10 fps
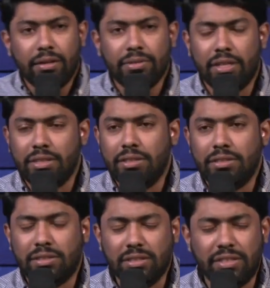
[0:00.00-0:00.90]
There, is
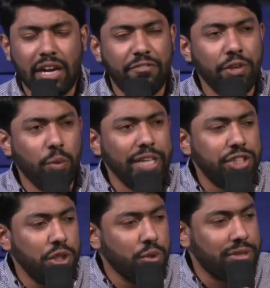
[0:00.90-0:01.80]
a, there are a few
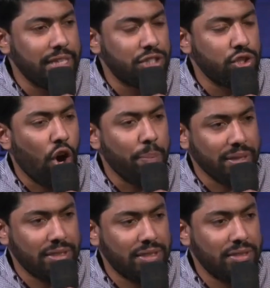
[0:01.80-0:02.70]
issues that stop
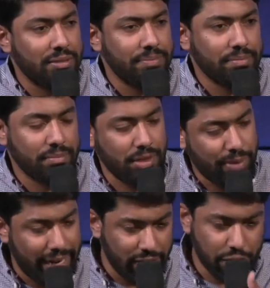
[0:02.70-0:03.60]
us
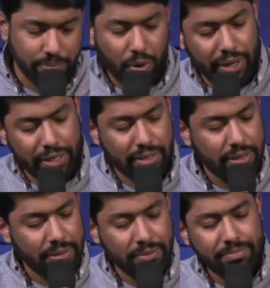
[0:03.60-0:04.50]
right at this point.
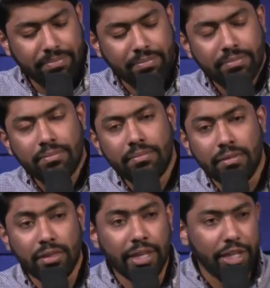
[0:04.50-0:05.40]

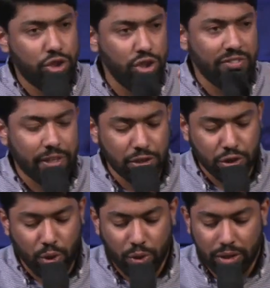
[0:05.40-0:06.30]
The issue of
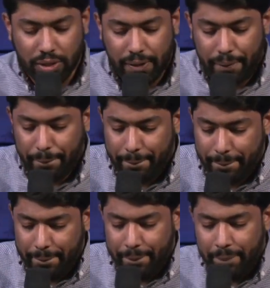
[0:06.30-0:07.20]
control.
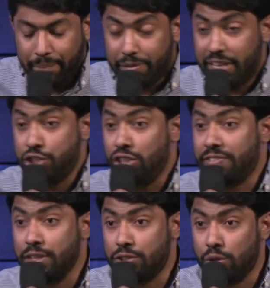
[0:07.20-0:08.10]
The issue
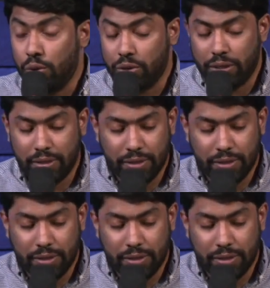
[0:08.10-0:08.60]
of control.